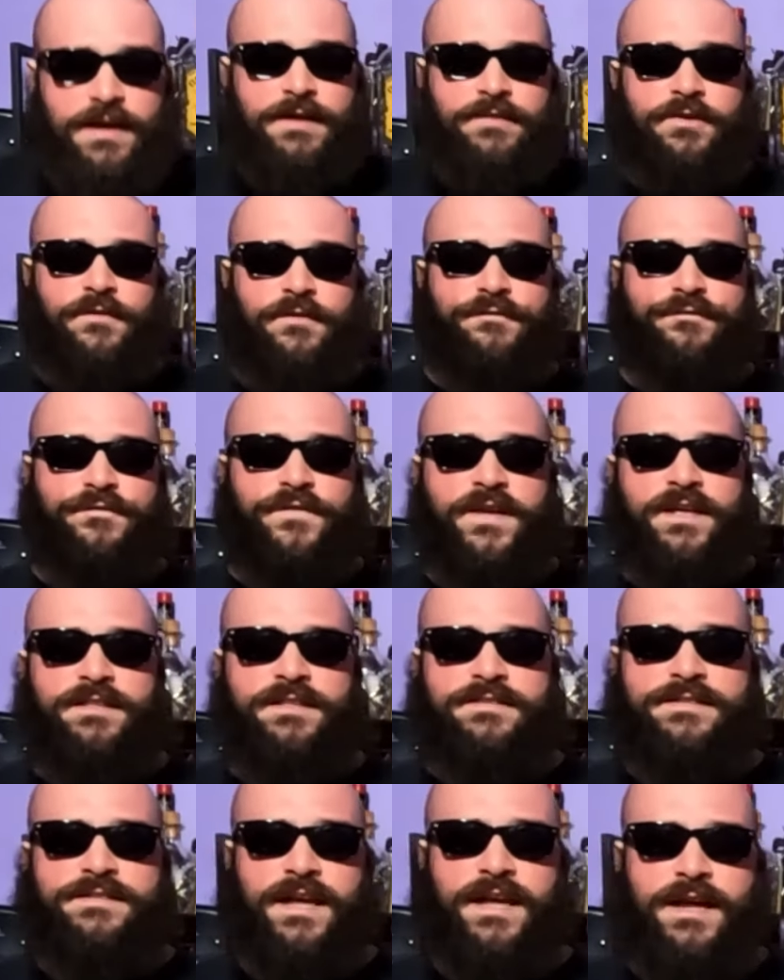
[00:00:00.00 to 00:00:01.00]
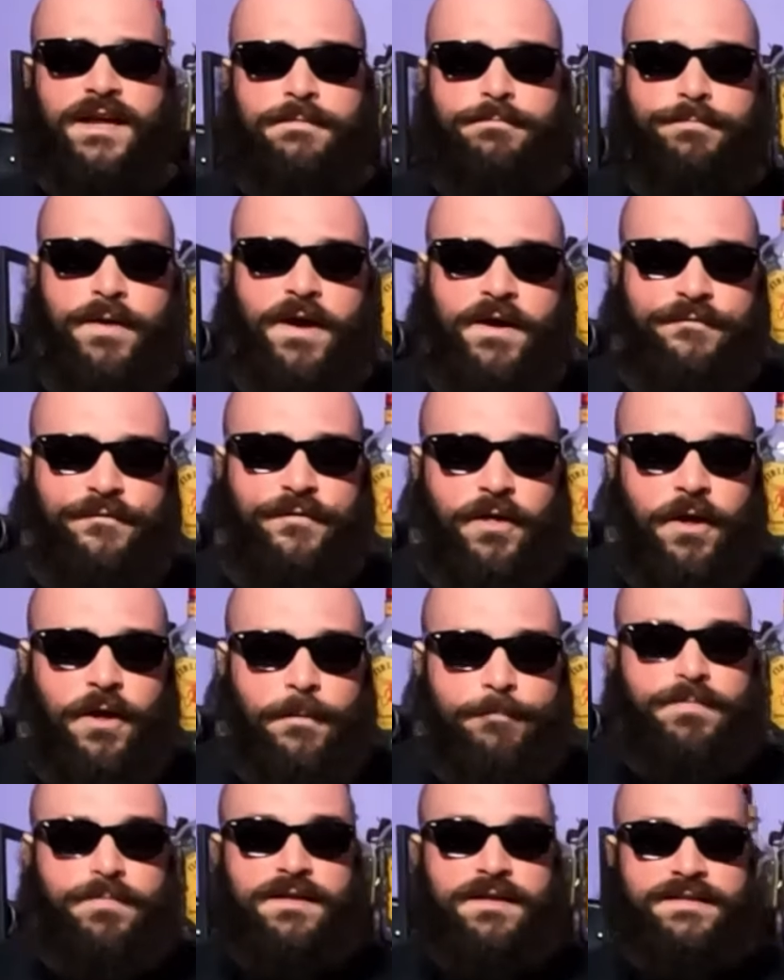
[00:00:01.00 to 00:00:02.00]
The Finns in Buffalo.
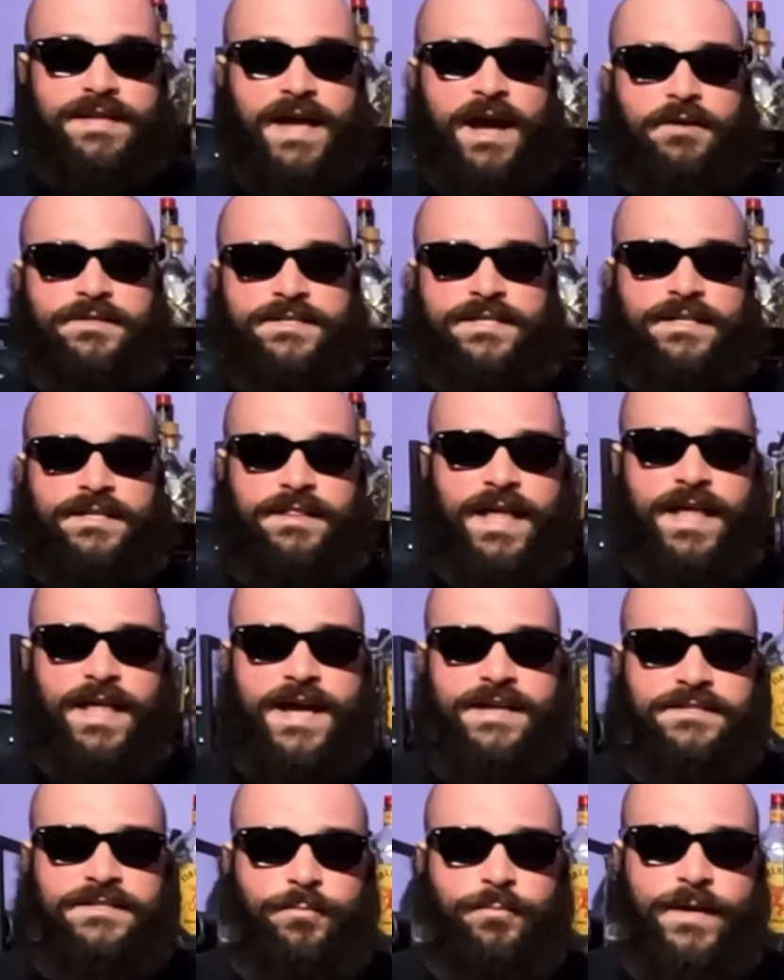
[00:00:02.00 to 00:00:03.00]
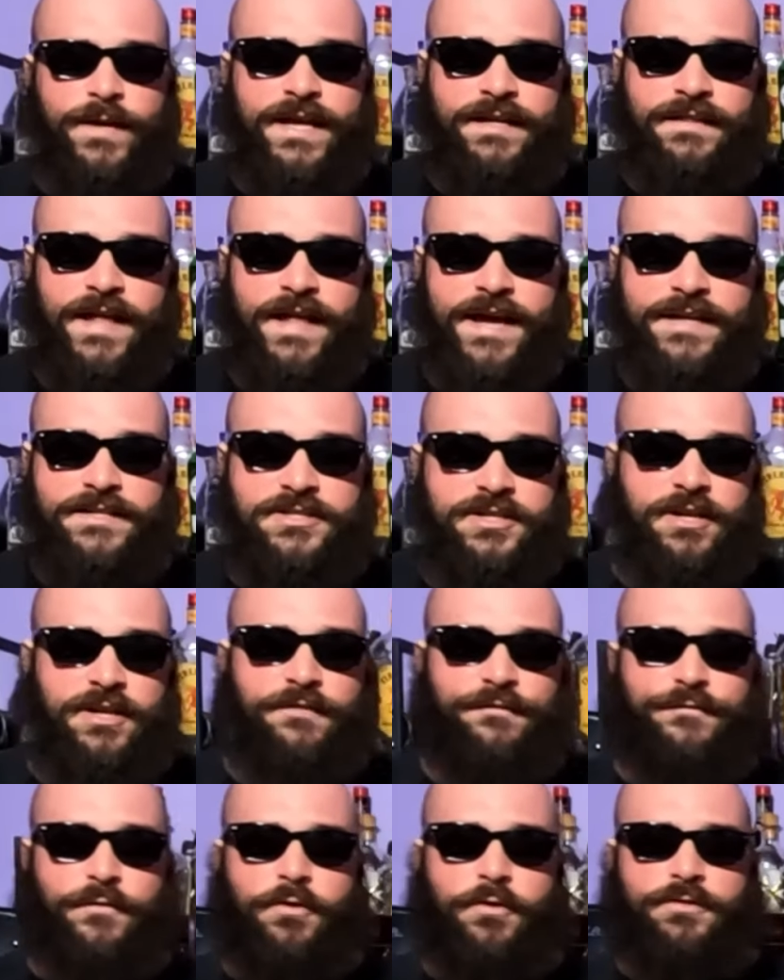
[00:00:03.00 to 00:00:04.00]
Down to the last week last year
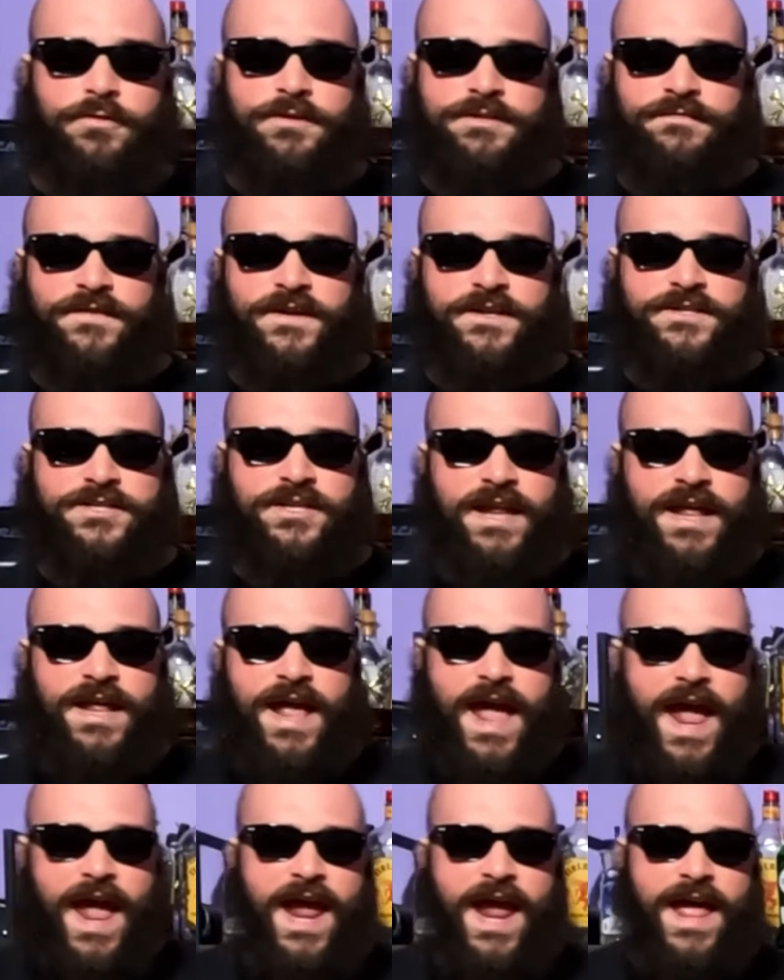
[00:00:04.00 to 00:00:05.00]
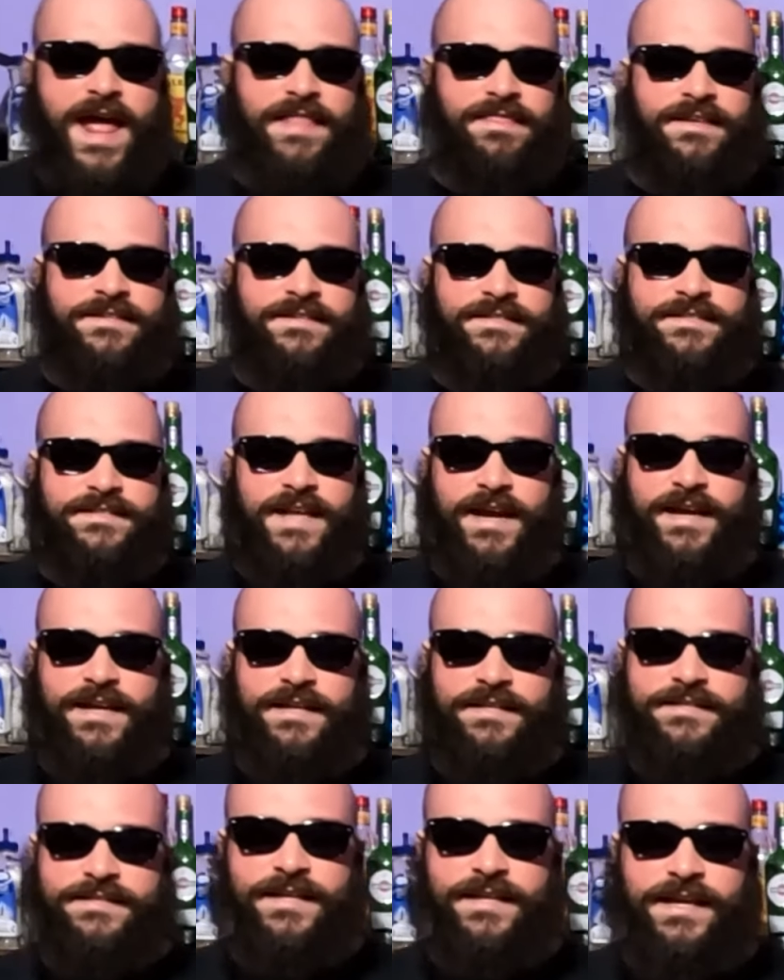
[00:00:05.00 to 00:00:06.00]
for the division and the
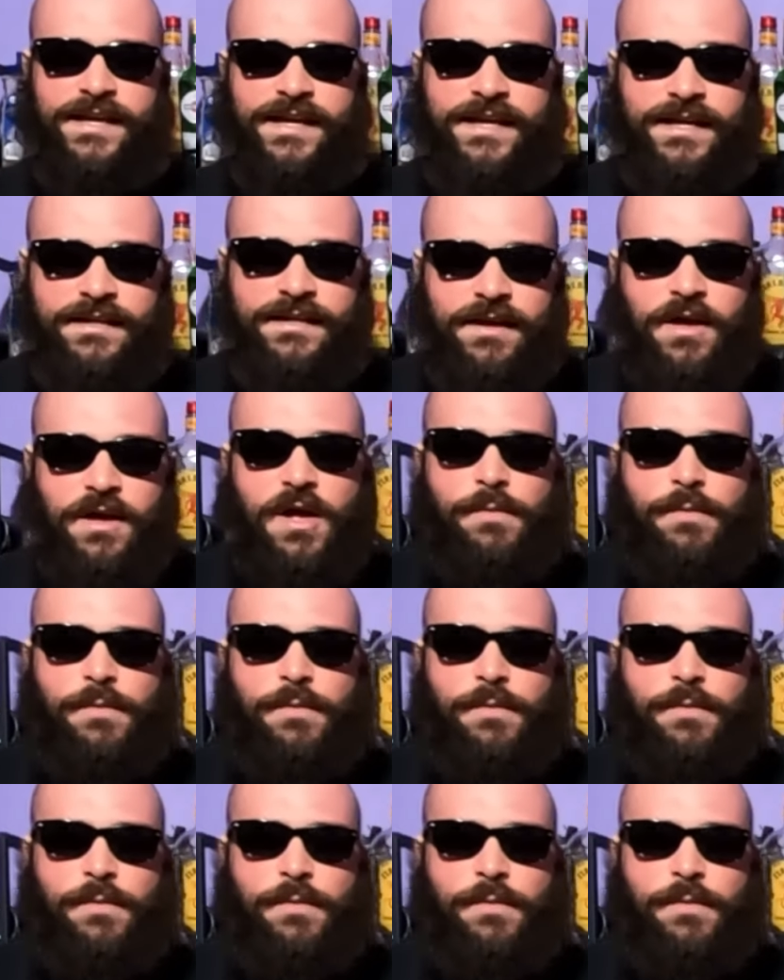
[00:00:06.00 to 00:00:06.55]
second seed.